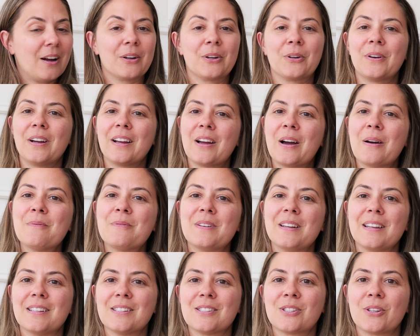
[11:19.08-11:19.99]
great
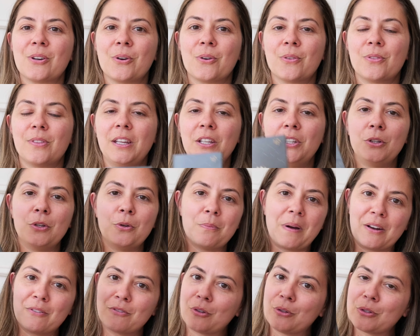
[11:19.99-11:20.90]
company. So thank you,
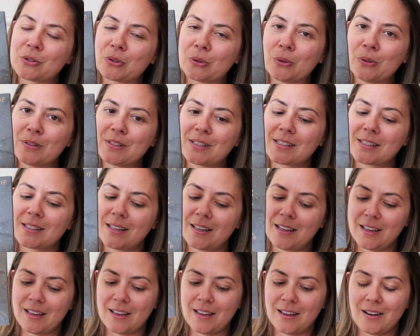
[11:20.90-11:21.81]
Mindful Souls.
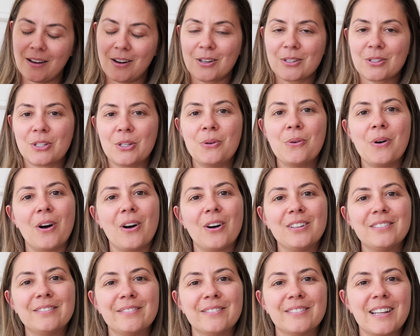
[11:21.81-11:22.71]
I'll see you
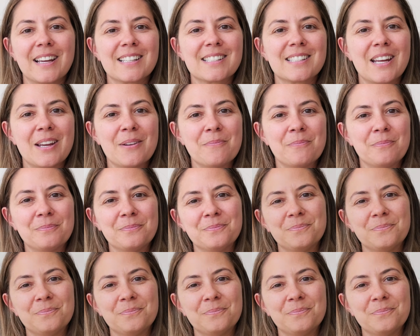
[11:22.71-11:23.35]
all next time.